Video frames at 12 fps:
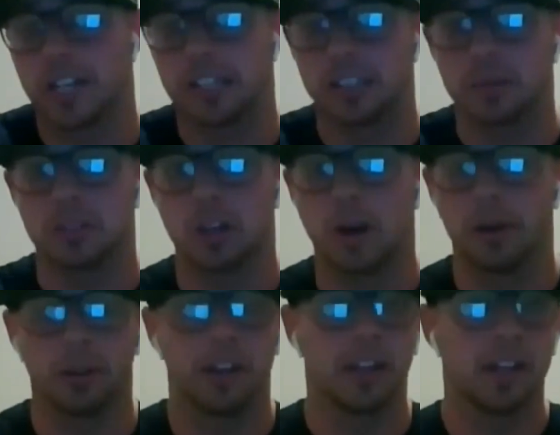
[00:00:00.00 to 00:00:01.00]
So I really,
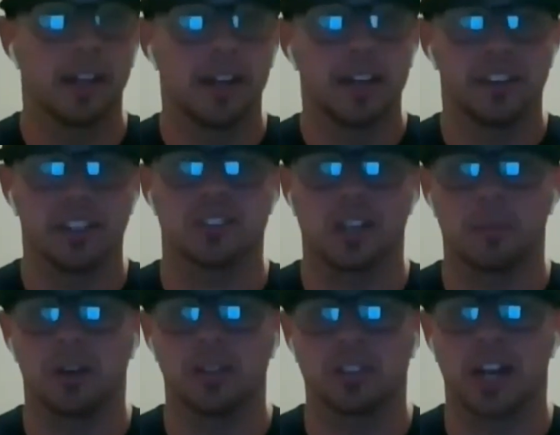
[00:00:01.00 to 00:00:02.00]
this summer,
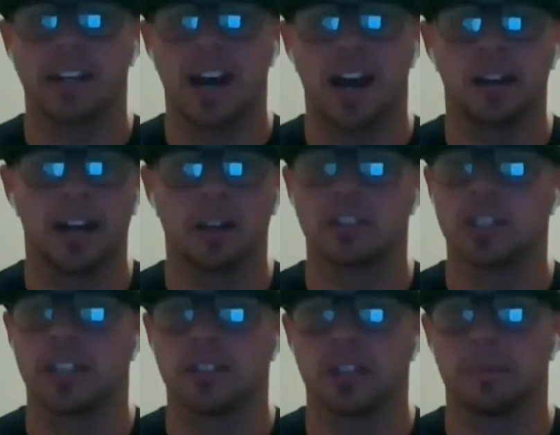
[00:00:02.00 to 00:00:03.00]
tried to iron out a changeup
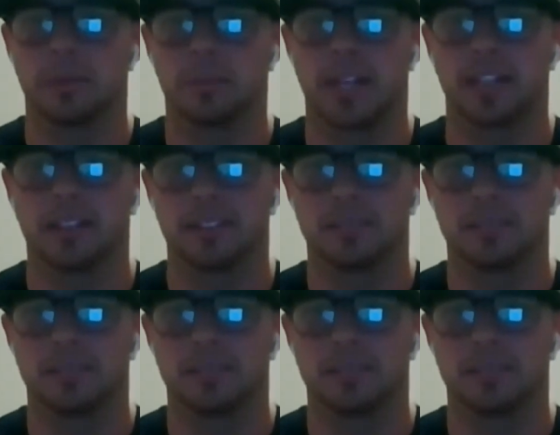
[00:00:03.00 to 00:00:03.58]
and make it